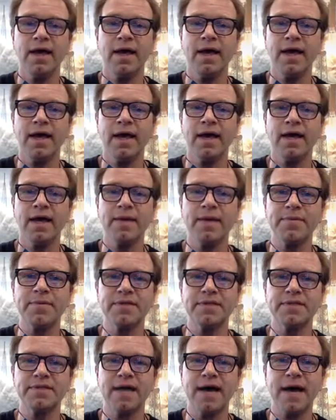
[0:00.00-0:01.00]
And up at
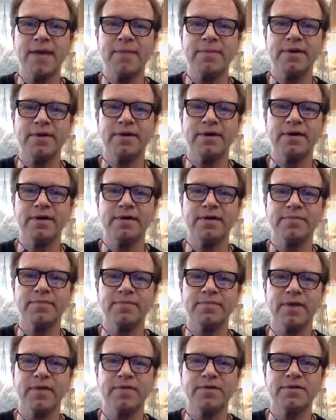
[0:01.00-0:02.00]
the top here
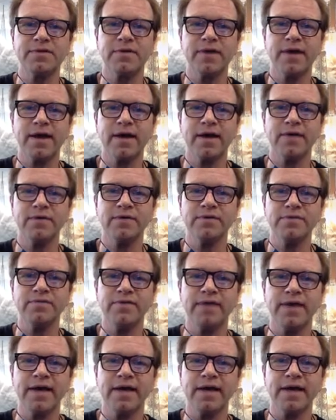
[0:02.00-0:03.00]
of the triangle is
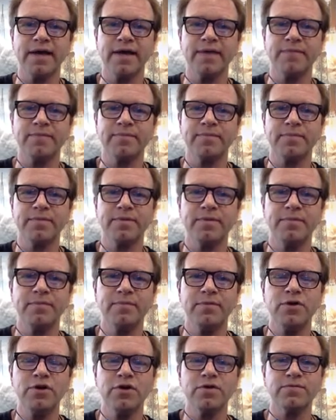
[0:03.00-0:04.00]
Vega.
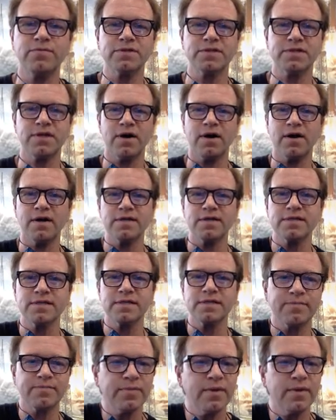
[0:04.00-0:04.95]
Beautiful stars.